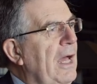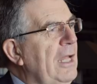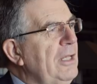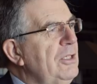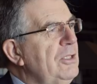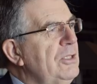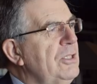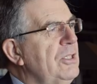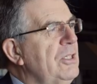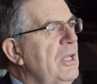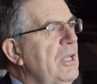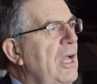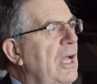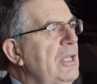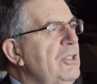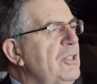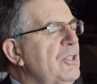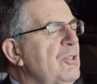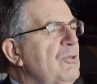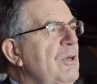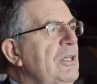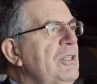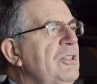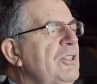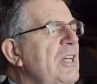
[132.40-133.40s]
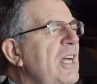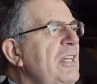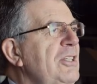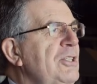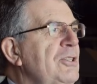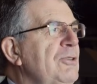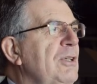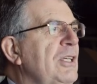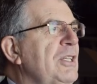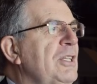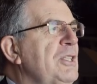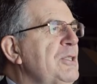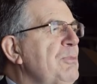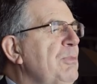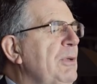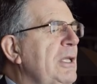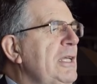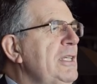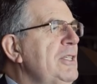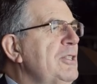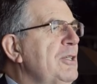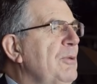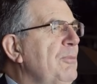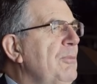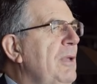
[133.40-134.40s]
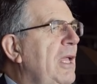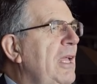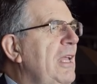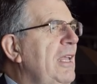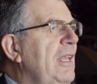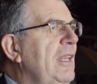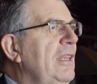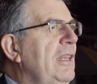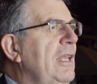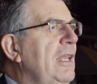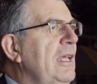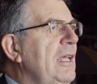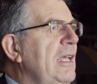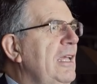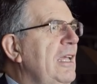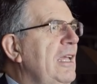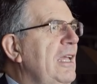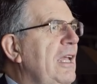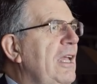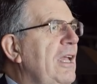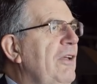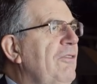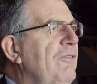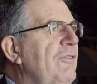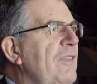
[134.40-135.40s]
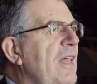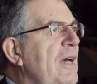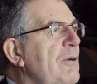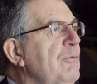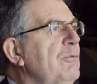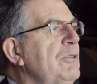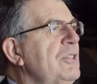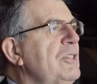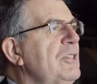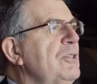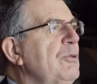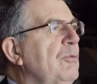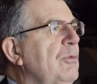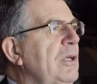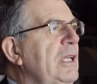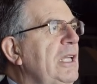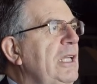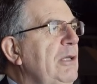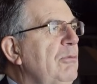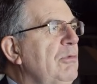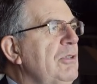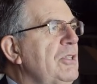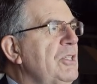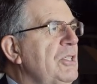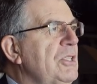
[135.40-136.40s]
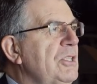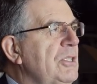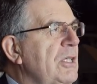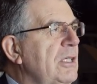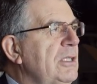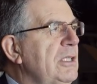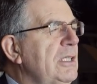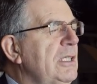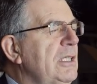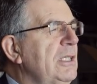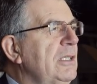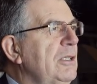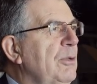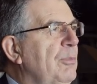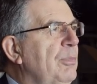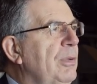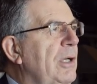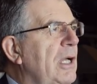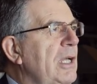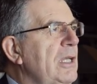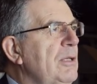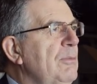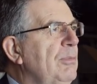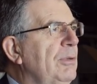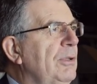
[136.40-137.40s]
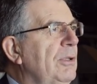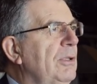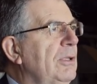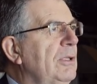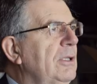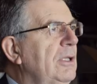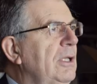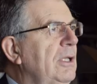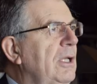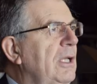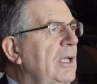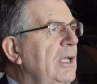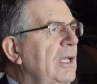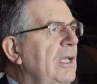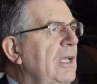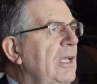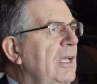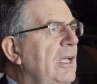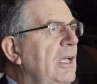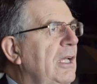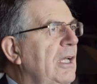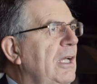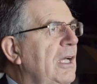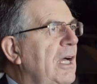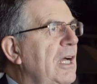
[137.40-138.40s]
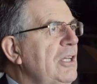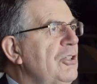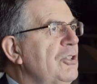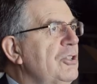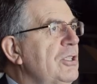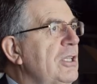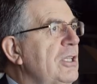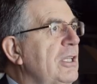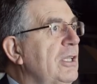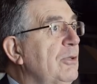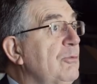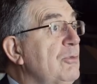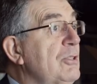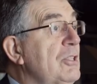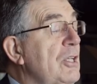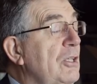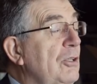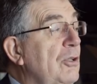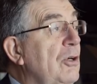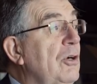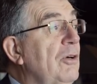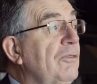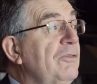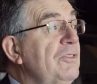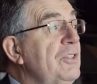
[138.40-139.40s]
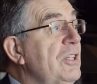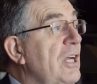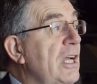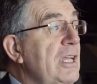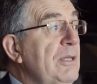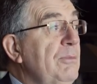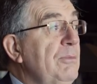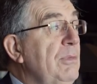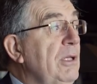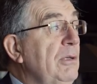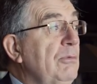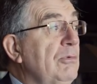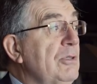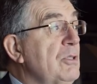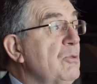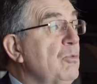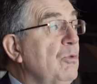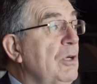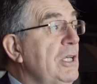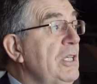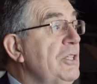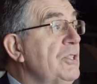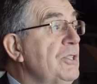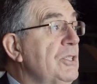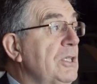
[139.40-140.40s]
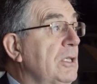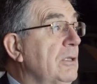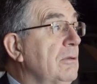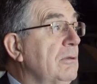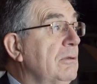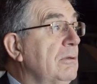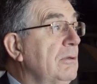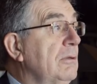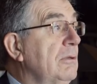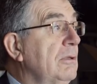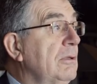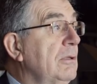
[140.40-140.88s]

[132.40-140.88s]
And, and so I tried to explain to him that if that was the way he was studying the Bible, actually there was a lot of time he was wasting.